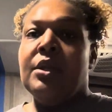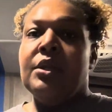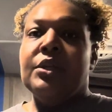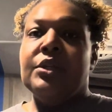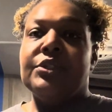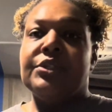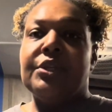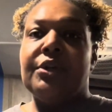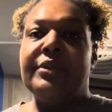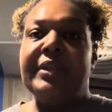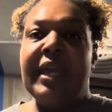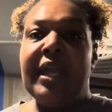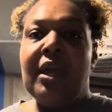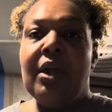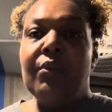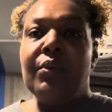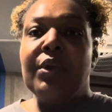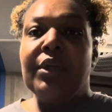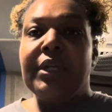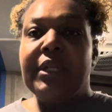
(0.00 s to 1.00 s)
So now
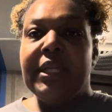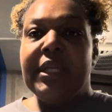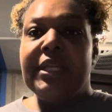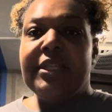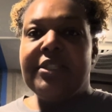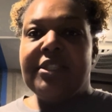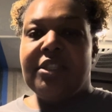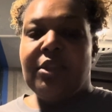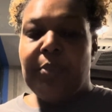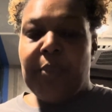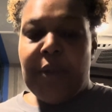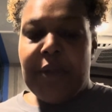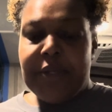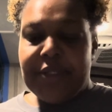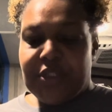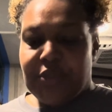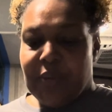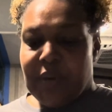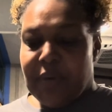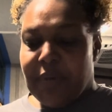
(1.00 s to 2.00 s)
we're going to get to the part
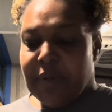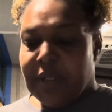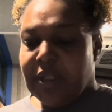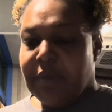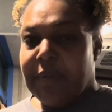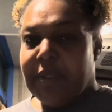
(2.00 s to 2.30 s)
to where we're going to